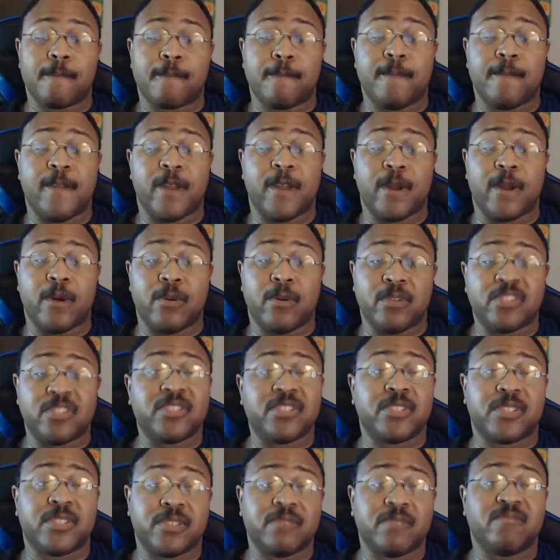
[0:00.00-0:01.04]

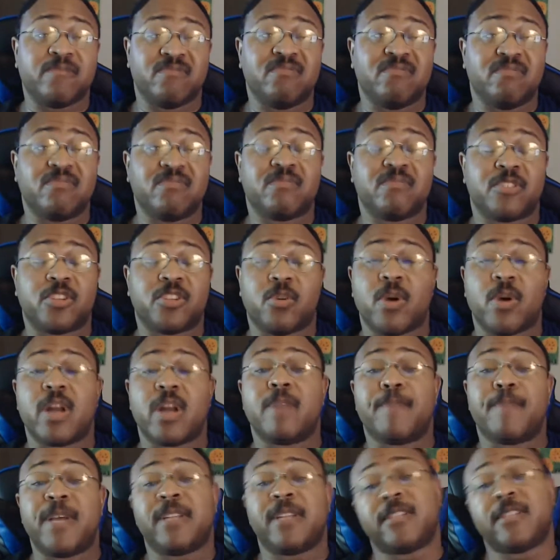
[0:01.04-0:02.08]
It's quite a
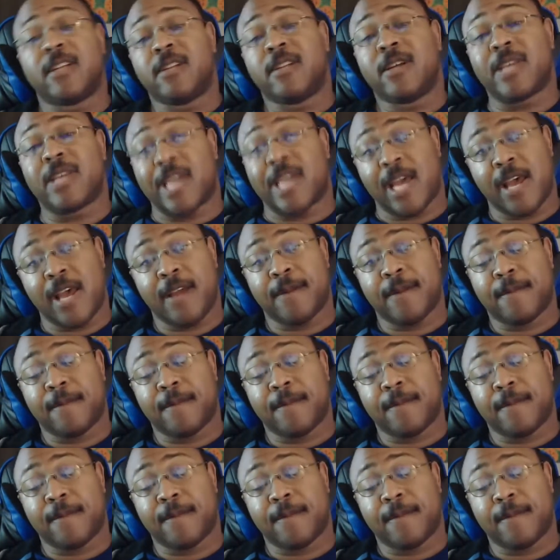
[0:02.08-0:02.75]
bit to look at.